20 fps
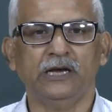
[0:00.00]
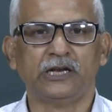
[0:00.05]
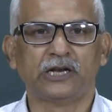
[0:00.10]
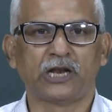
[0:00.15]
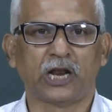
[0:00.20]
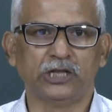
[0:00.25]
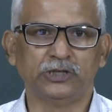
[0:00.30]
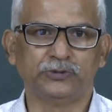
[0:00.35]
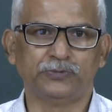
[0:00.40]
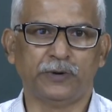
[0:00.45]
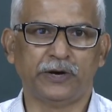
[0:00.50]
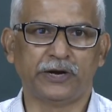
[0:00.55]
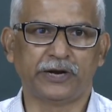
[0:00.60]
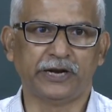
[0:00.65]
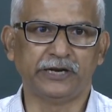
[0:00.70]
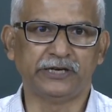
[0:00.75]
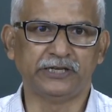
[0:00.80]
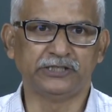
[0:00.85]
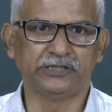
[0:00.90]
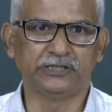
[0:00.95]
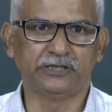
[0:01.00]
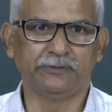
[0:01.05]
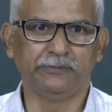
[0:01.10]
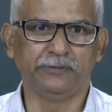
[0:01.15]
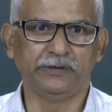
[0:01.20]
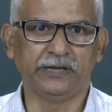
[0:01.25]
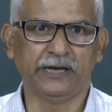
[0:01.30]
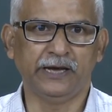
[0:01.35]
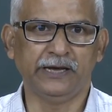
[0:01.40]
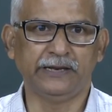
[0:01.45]
transfer rate is
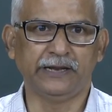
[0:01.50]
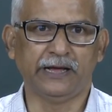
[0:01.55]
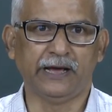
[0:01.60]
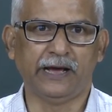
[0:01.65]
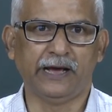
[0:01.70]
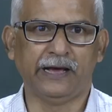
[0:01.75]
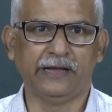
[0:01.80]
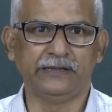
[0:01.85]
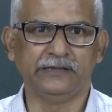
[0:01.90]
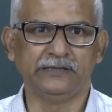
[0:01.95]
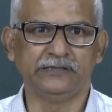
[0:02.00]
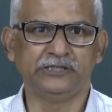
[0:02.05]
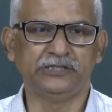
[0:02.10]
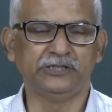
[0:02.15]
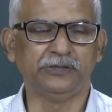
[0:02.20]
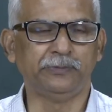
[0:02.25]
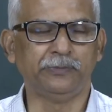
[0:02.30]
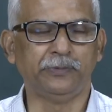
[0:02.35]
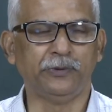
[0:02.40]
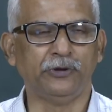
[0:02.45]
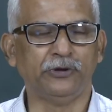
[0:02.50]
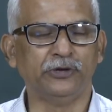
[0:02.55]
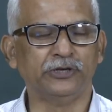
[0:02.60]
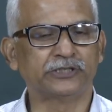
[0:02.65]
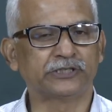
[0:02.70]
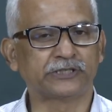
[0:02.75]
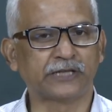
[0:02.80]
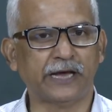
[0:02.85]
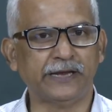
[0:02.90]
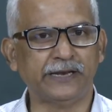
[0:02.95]
limited and CPU
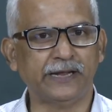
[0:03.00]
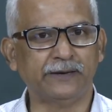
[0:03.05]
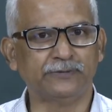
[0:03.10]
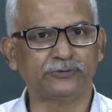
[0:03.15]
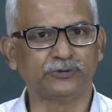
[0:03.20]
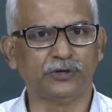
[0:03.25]
is tied up.